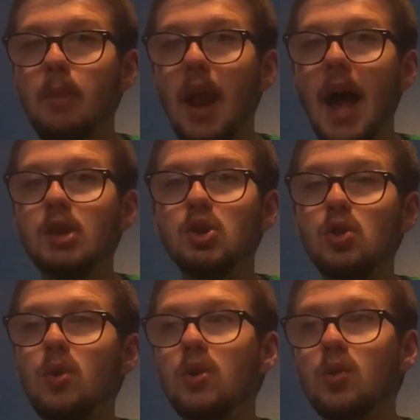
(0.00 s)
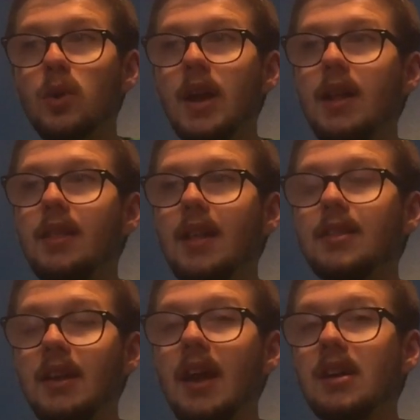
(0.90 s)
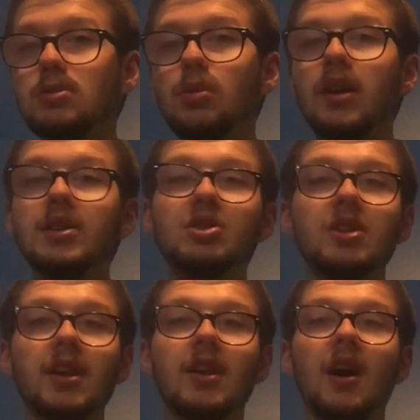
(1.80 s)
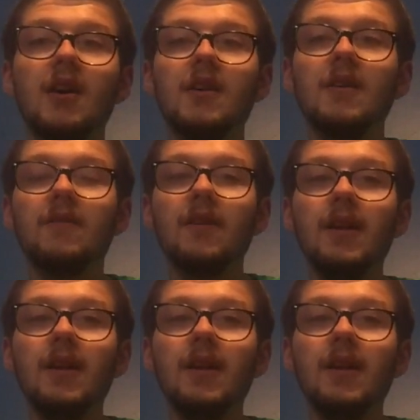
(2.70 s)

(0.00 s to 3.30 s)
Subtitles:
But I do agree that the exploration of